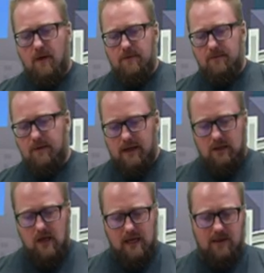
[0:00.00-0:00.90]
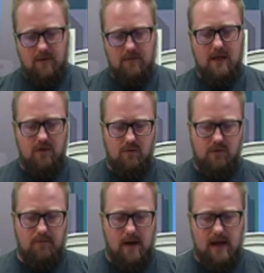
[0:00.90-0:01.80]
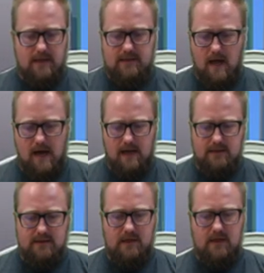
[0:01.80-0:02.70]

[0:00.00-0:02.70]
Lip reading: But by locking them together with the box locks,